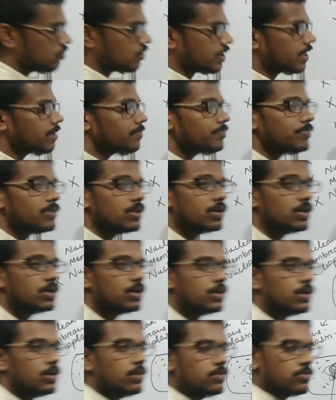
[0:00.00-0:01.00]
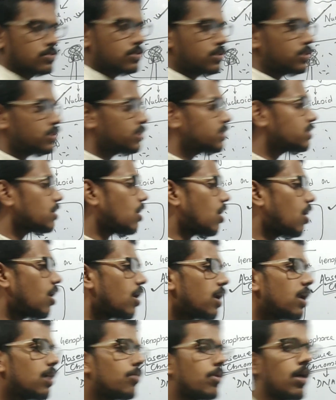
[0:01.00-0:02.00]
Okay, so this is
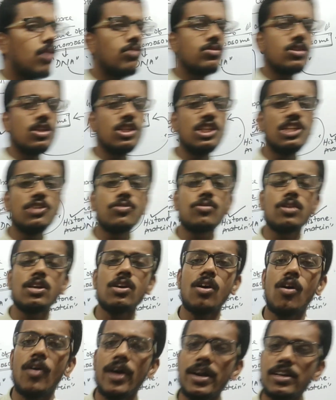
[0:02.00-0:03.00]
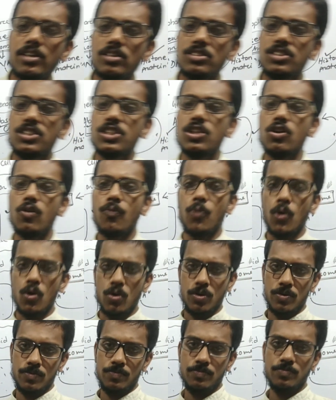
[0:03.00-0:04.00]
all about the nucleoid or
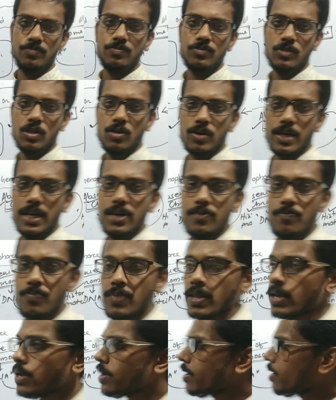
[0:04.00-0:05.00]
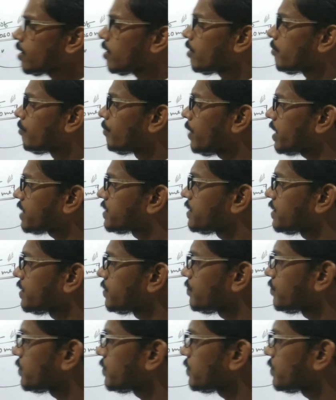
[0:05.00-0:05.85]
genophore. Okay, but